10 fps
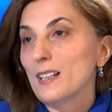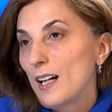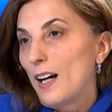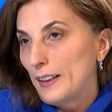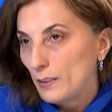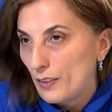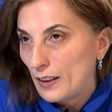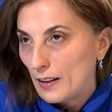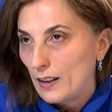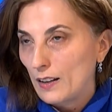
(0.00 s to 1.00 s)
mean that
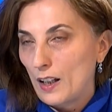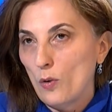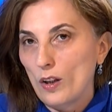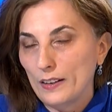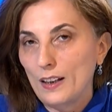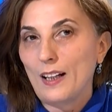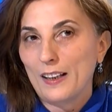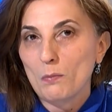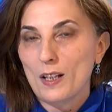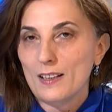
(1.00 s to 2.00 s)
everyone will start
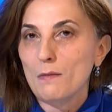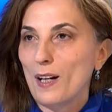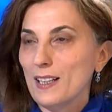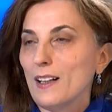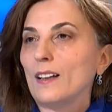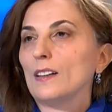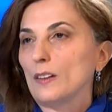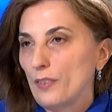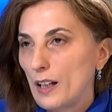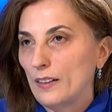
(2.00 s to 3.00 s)
honestly publishing the
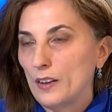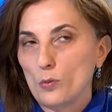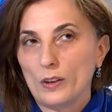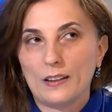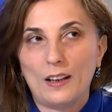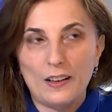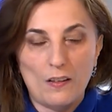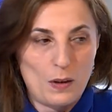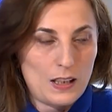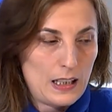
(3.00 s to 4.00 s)
data,
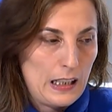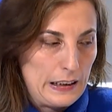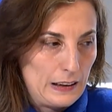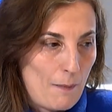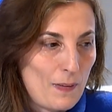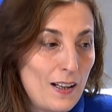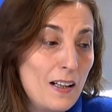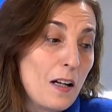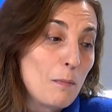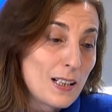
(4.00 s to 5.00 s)
as it means they
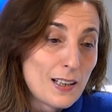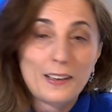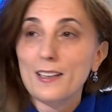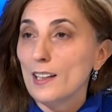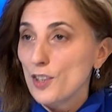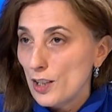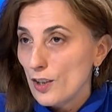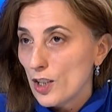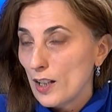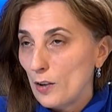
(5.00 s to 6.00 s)
are having business
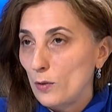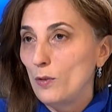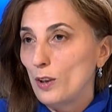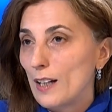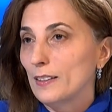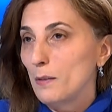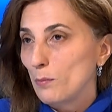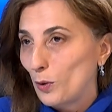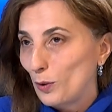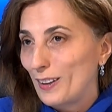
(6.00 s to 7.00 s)
which contradicts
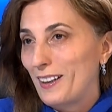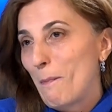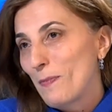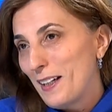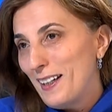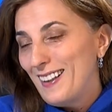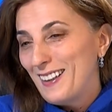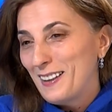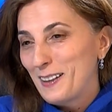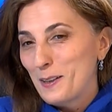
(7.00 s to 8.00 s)
our constitution,
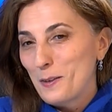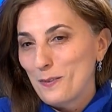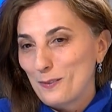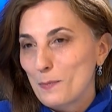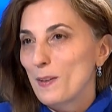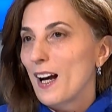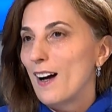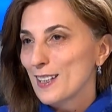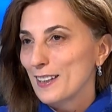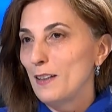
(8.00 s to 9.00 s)
so there is a
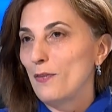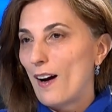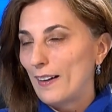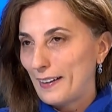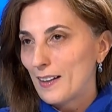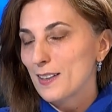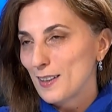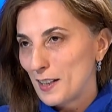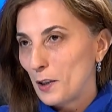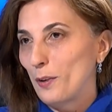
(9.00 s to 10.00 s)
risk that the
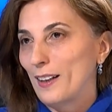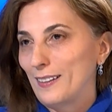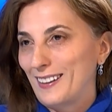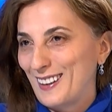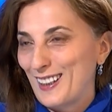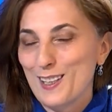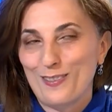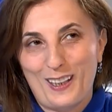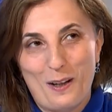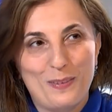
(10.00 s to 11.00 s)
complete data will not
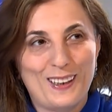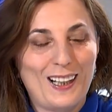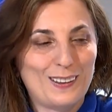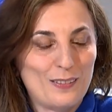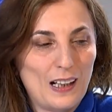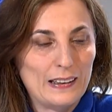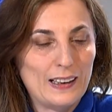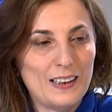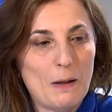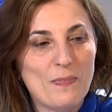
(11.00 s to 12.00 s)
be published
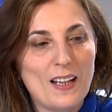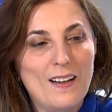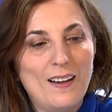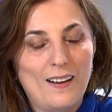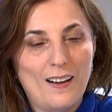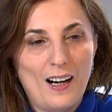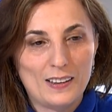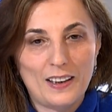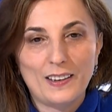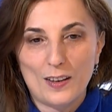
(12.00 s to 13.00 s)
or unreliable
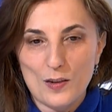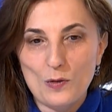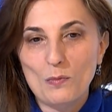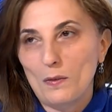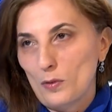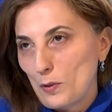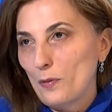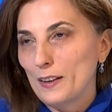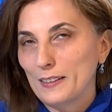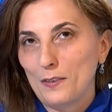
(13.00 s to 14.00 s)
information can be
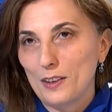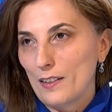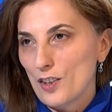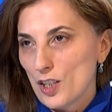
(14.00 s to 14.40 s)
declared,